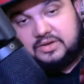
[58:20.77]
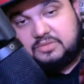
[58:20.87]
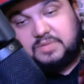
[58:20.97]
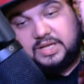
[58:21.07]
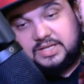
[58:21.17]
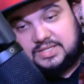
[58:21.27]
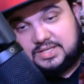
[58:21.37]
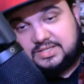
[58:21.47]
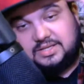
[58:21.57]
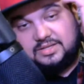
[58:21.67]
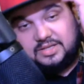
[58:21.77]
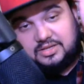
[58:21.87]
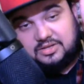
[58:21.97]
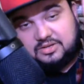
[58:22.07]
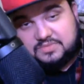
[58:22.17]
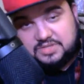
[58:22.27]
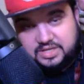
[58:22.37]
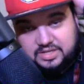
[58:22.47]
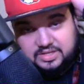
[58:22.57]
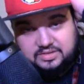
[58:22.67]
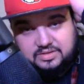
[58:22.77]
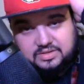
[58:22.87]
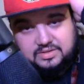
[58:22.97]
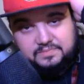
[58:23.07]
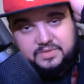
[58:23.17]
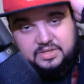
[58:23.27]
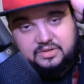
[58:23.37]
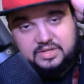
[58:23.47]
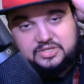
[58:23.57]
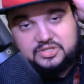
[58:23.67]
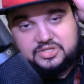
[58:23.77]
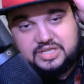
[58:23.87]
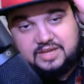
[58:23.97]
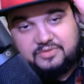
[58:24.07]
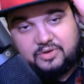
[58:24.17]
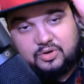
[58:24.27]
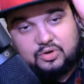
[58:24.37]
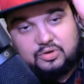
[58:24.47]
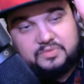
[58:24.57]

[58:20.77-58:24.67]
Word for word: blessings, and and you know what I'm saying, and you know that you're safe home.